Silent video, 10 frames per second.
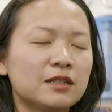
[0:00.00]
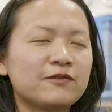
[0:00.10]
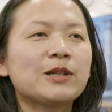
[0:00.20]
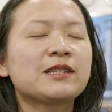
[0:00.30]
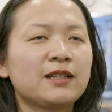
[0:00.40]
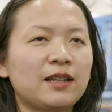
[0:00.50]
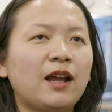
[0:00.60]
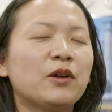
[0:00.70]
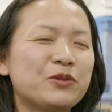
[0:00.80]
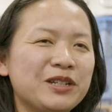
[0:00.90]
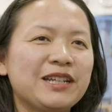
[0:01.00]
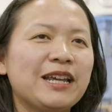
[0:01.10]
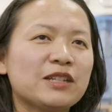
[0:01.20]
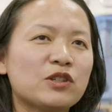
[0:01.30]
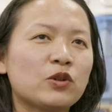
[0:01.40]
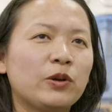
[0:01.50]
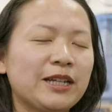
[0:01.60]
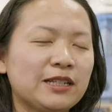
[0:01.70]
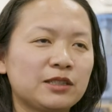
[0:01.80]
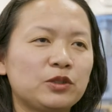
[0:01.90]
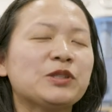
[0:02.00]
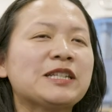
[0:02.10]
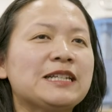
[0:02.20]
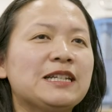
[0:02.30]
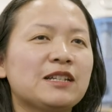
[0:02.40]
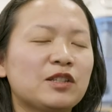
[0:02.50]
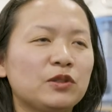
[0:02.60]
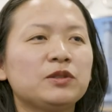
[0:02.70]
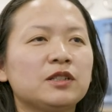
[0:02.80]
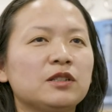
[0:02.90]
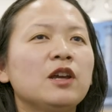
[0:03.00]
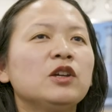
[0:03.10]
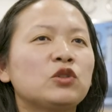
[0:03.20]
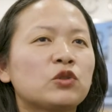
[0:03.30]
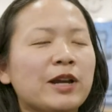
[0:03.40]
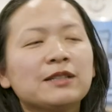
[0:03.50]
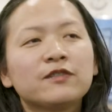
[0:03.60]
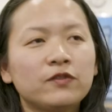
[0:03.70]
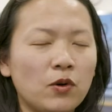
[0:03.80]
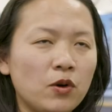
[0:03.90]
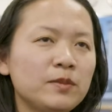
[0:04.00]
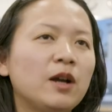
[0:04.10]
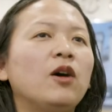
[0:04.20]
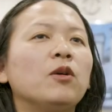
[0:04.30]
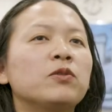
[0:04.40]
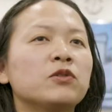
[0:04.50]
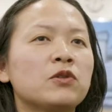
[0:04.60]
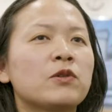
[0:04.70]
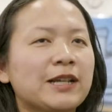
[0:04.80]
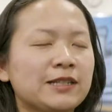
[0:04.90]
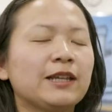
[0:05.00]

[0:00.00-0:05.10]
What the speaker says: The one thing that I really enjoy is to seeing students transform or progress